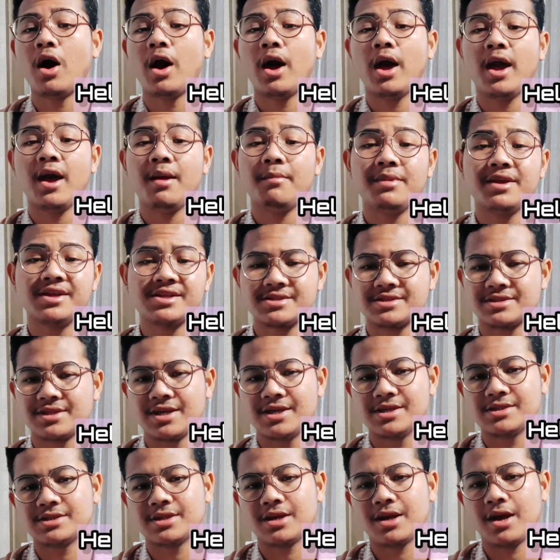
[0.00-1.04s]

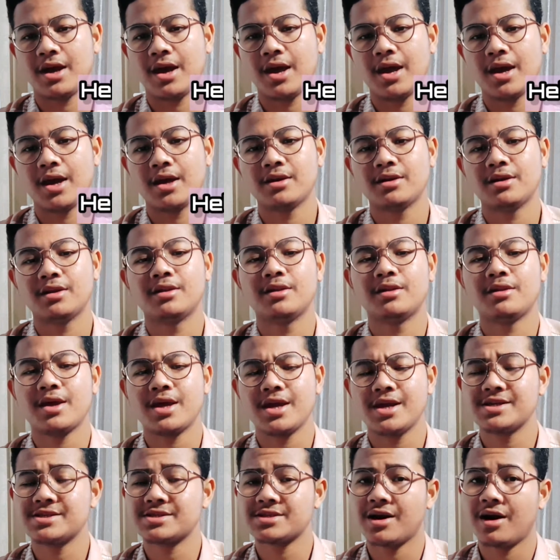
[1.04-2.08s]
helplessness, and a
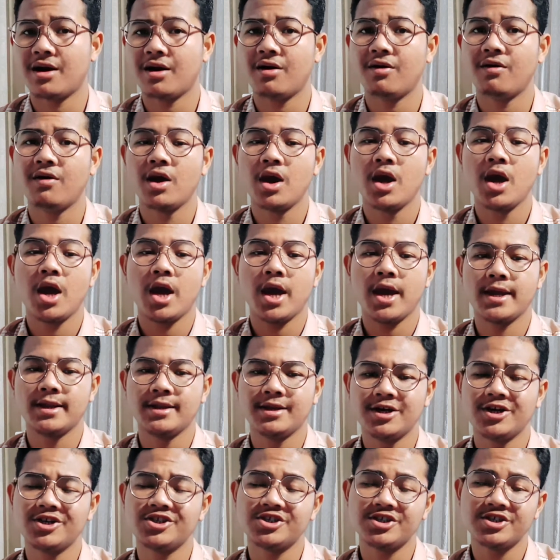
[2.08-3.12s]
lack of
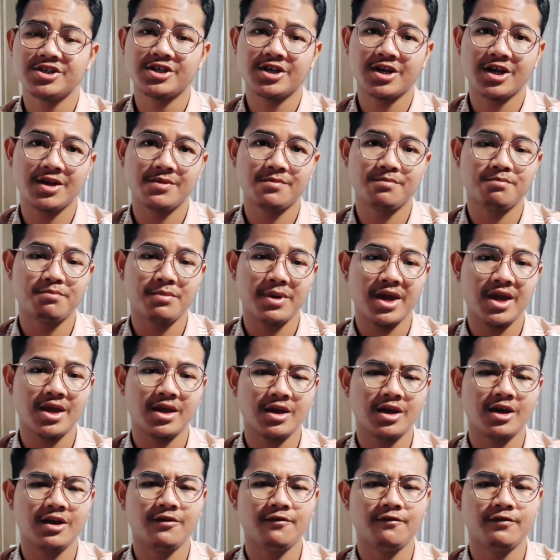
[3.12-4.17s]
energy can
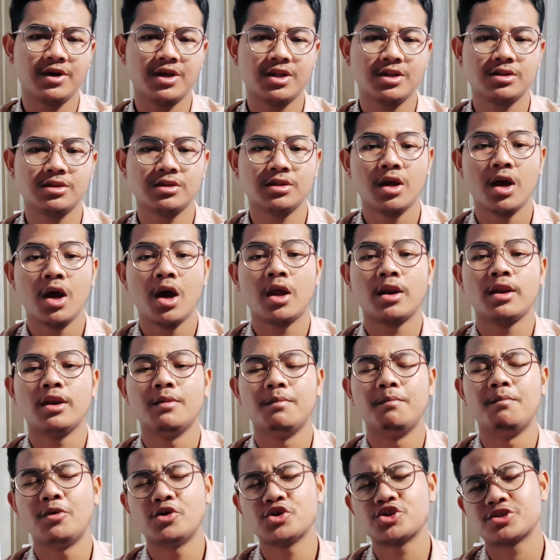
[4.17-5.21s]
make even the
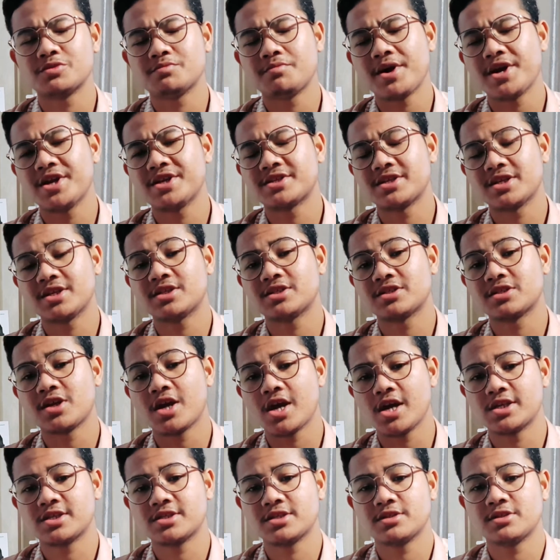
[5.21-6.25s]
most basic
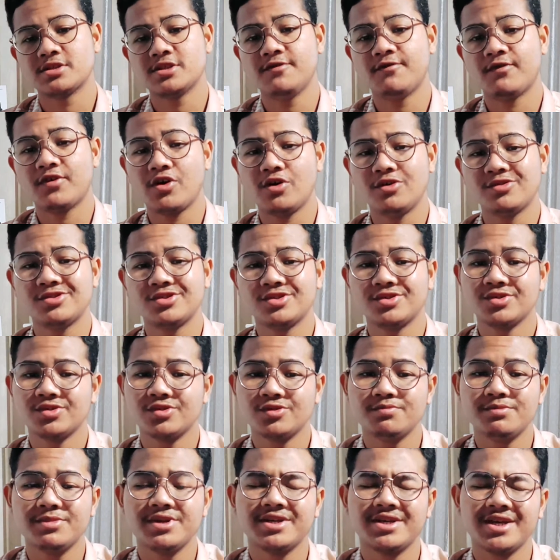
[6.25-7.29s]
tasks difficult
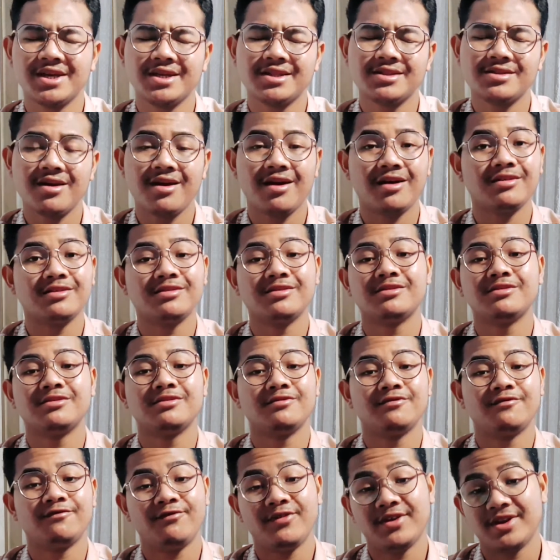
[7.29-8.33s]
to begin
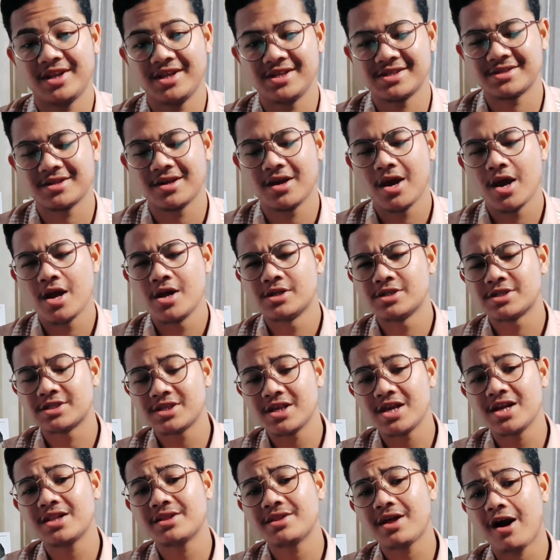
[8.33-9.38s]
and finish.
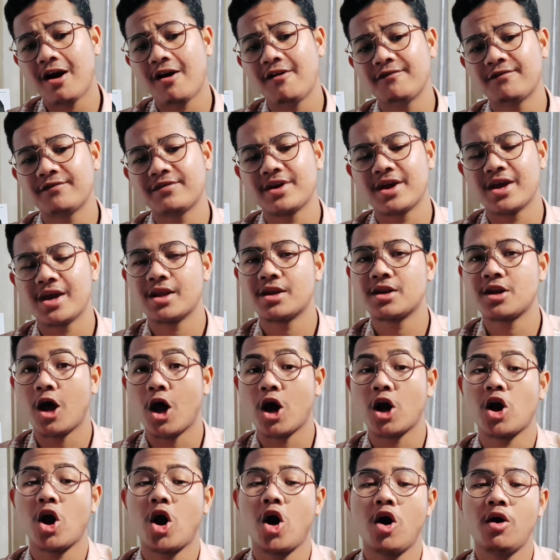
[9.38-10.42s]
Self-doubt can
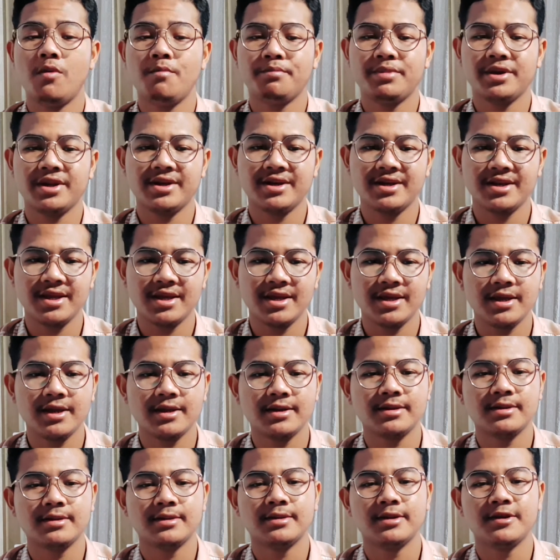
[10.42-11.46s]

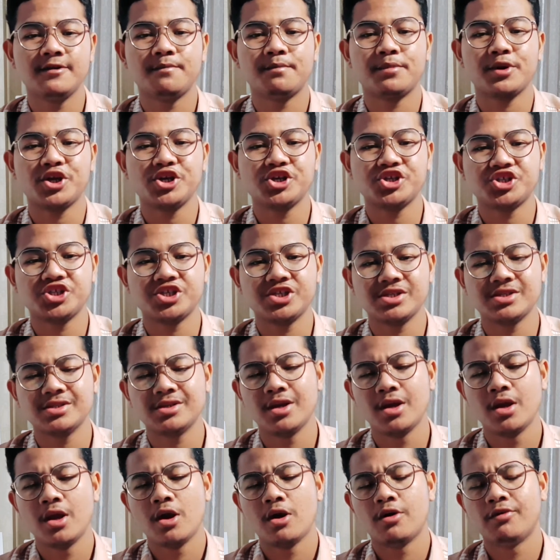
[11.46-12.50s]
accompany
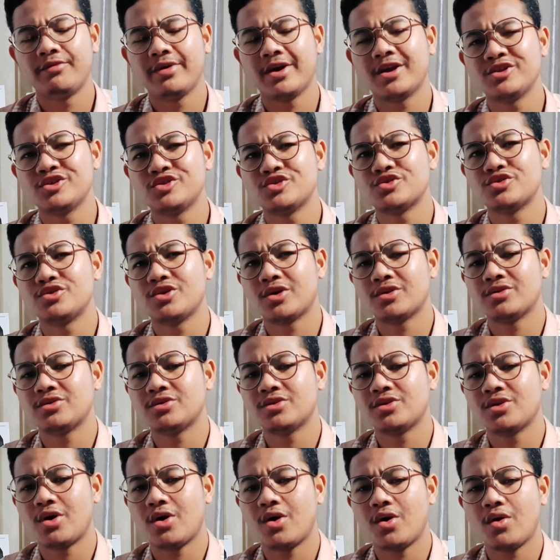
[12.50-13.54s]
depression when you
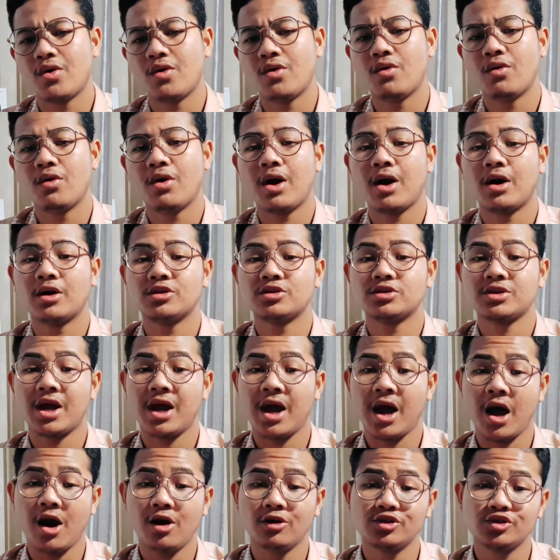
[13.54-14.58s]
don't know
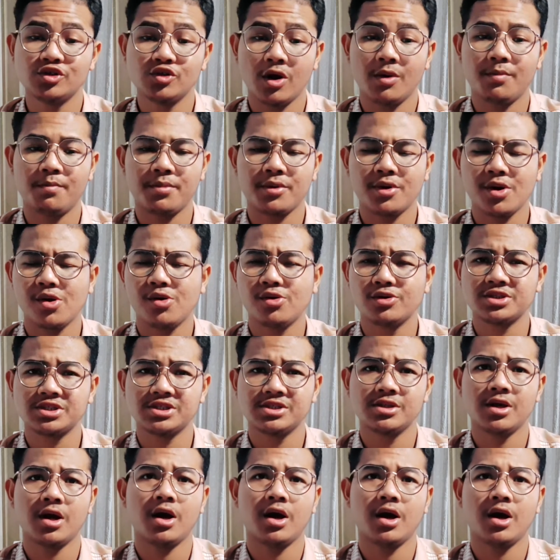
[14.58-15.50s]
how to approach